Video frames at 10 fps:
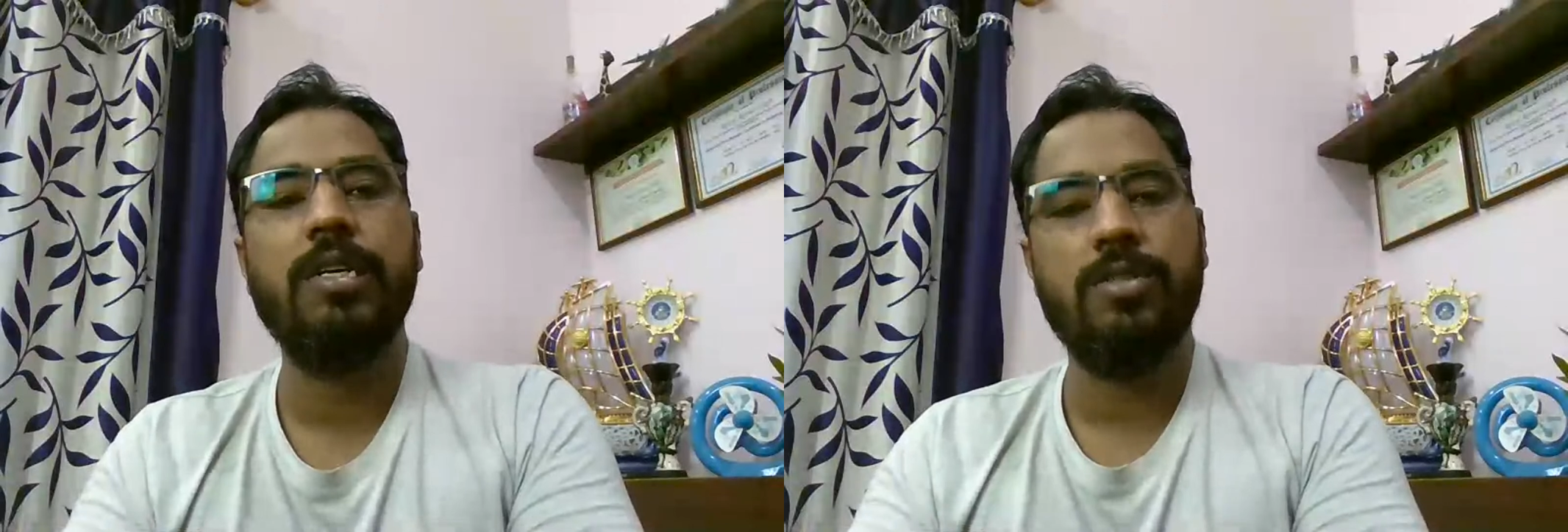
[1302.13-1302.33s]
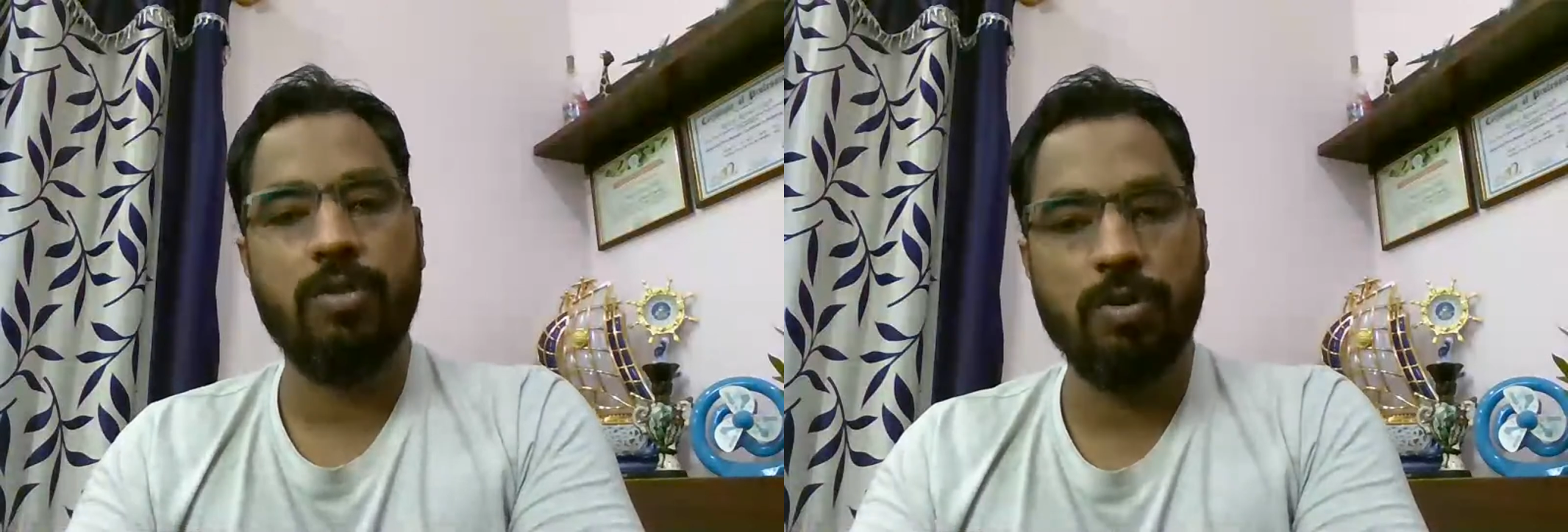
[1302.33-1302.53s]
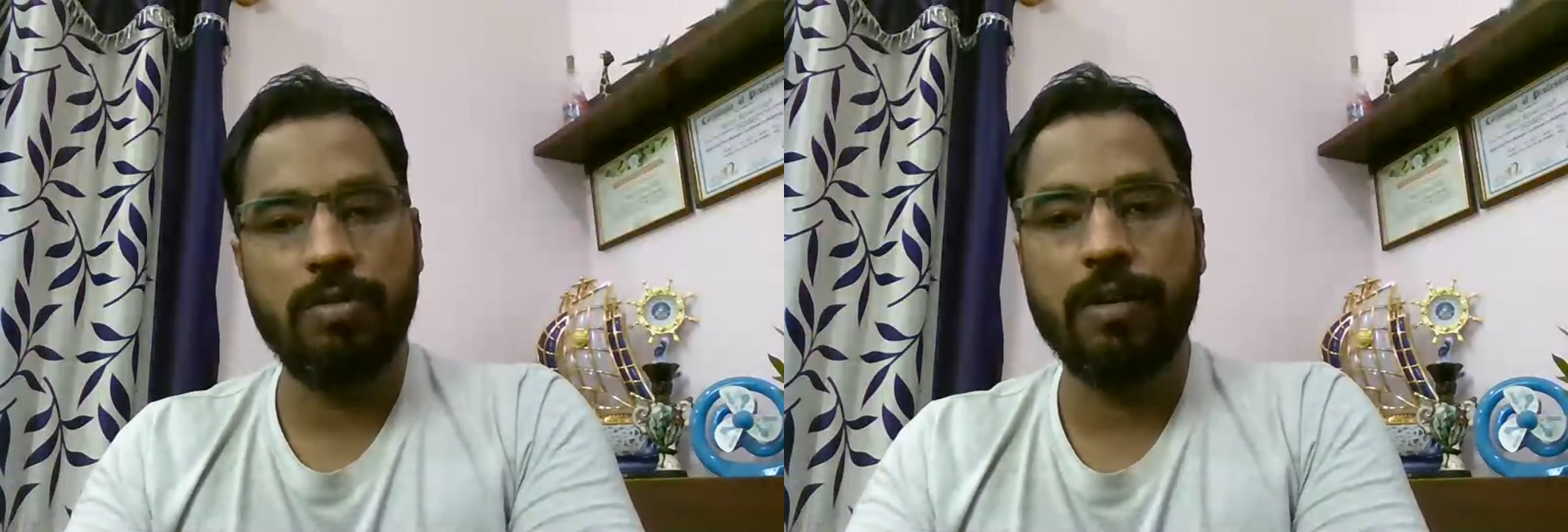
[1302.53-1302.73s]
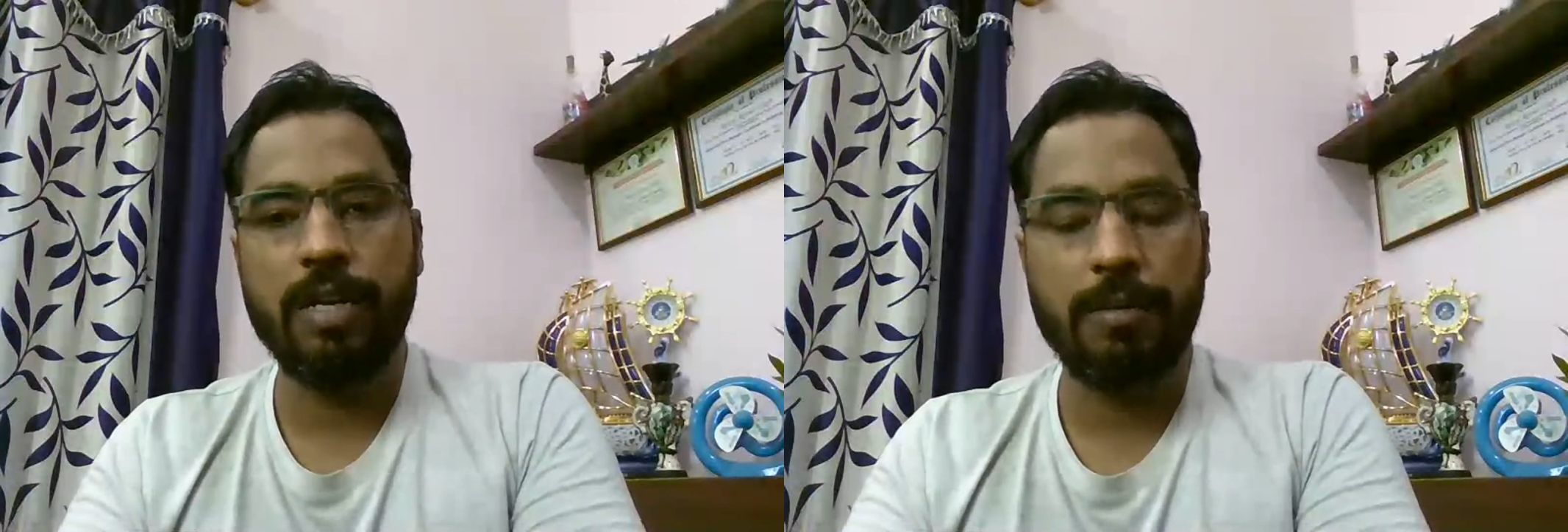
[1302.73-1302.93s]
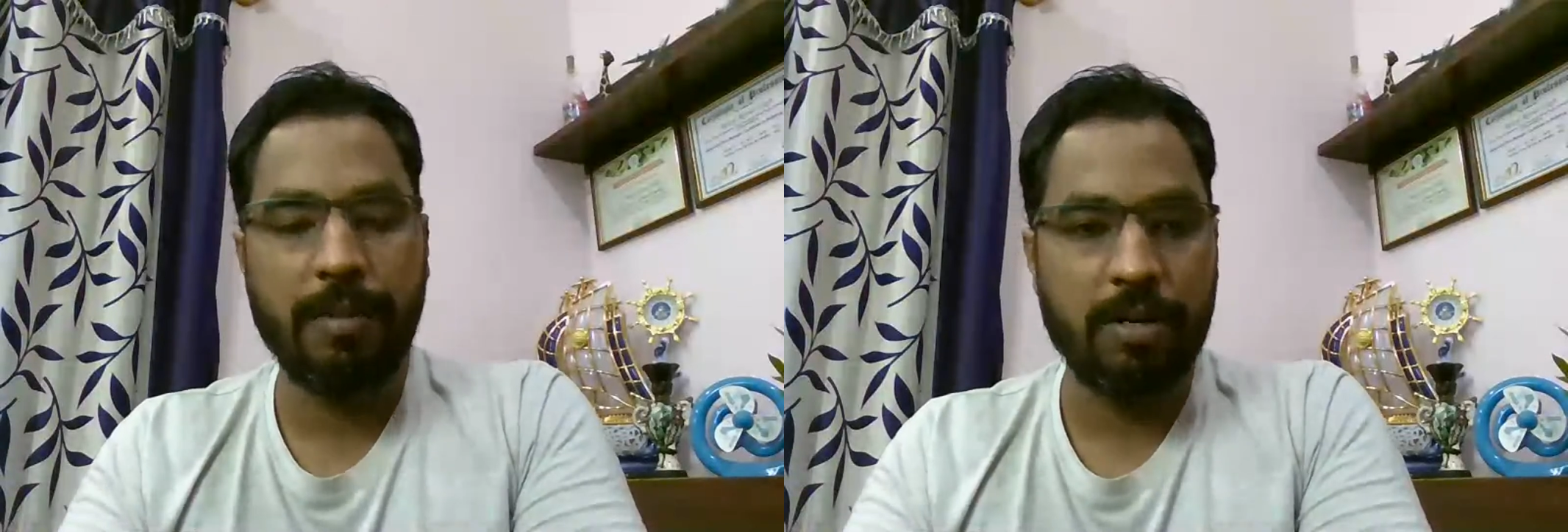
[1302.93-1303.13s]
So don't
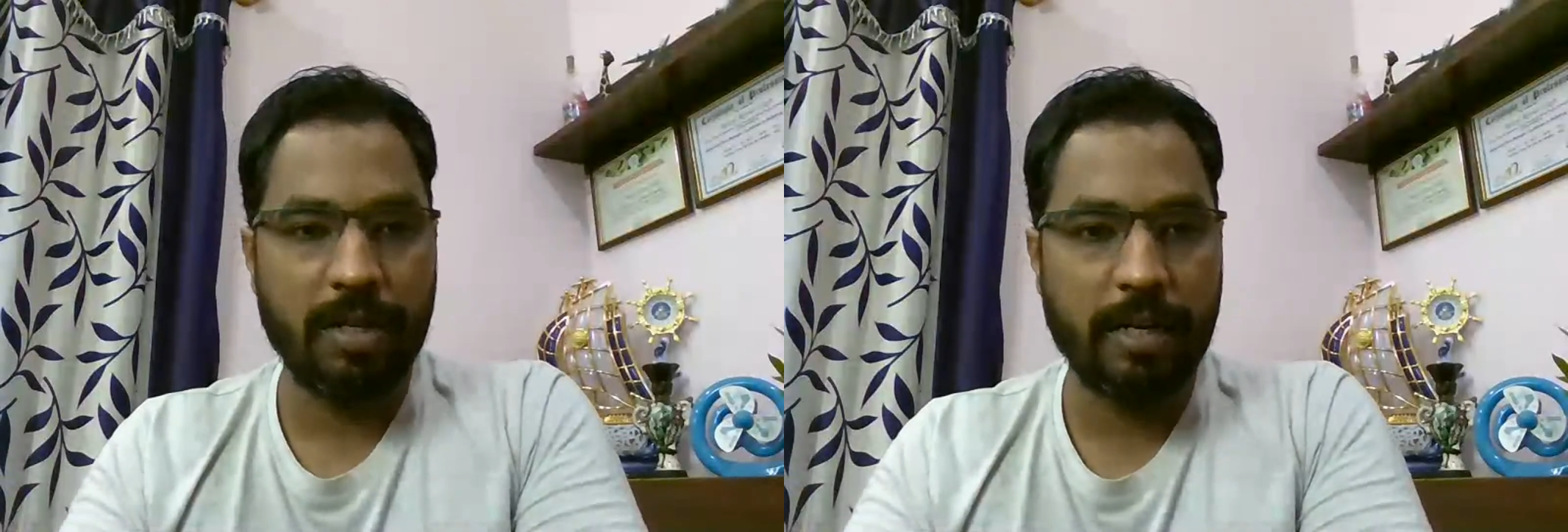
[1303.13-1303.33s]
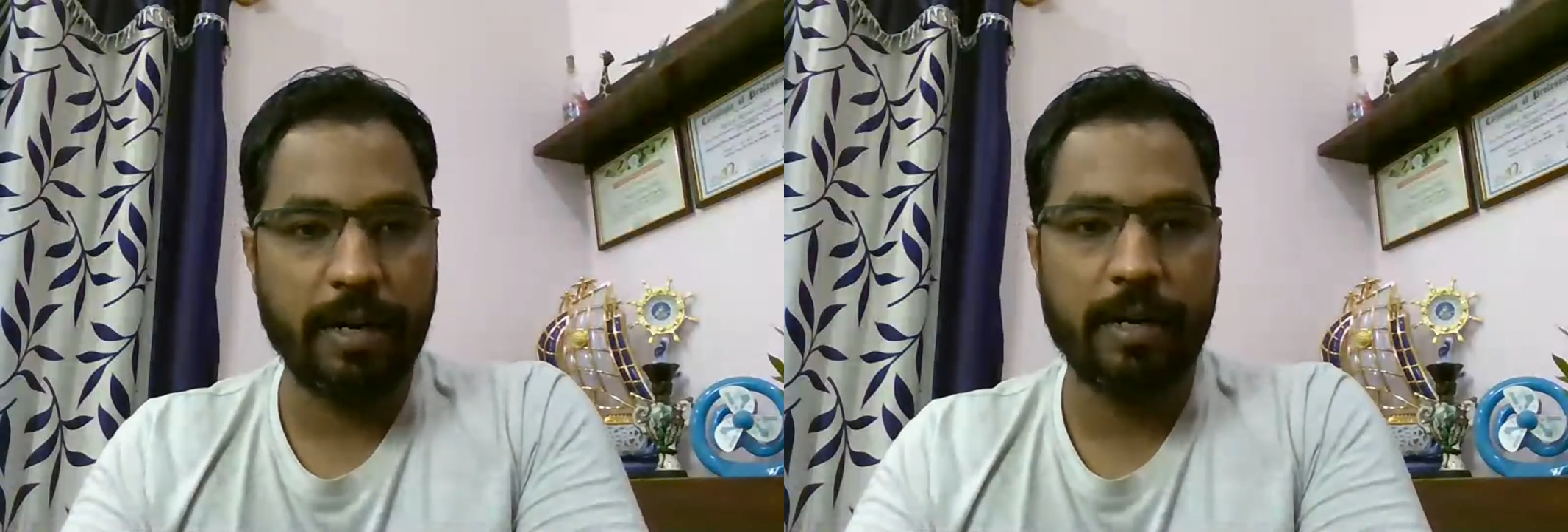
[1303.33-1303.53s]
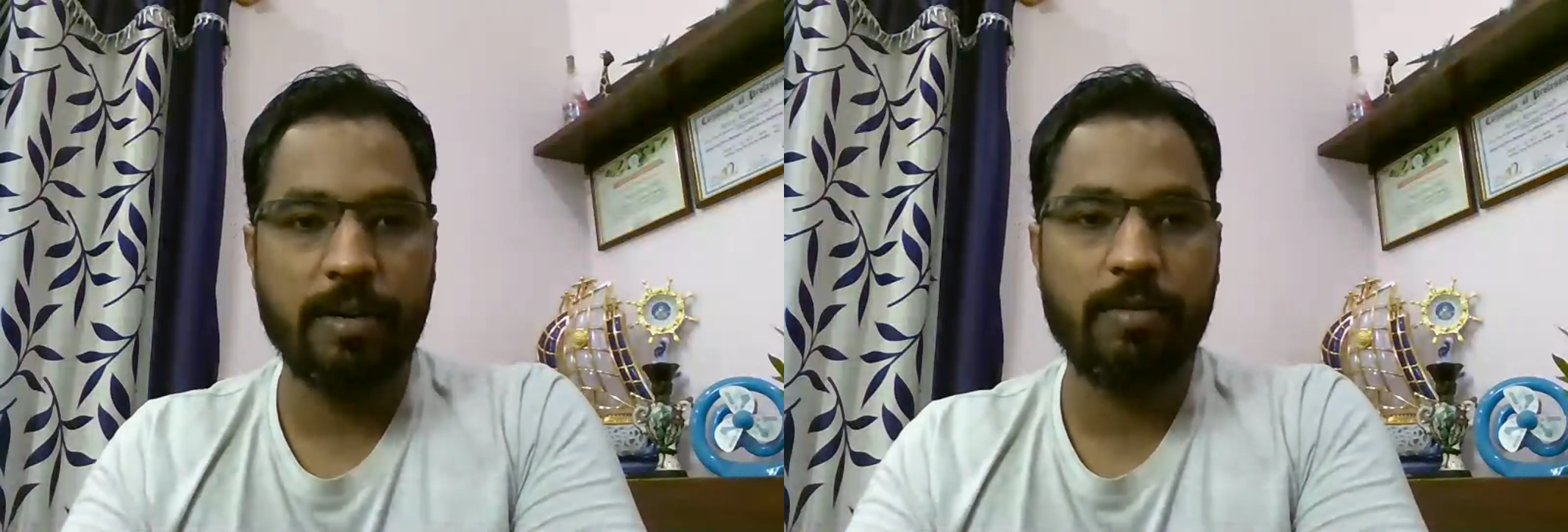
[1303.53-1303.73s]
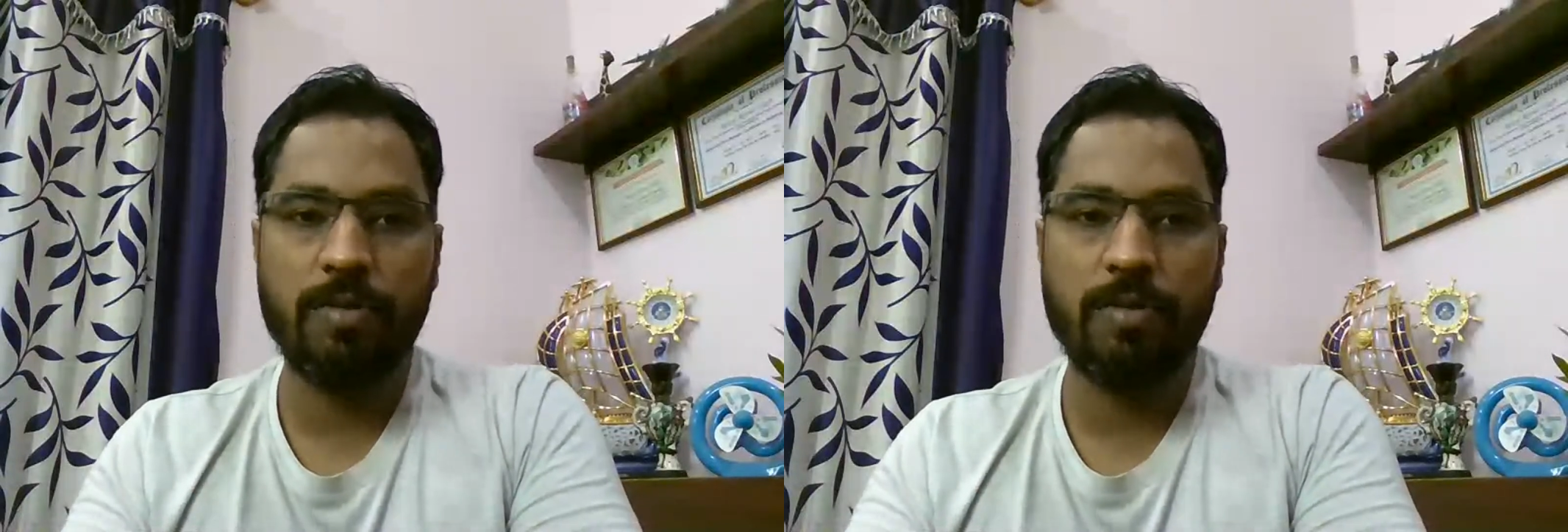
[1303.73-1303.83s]
worry about that right now.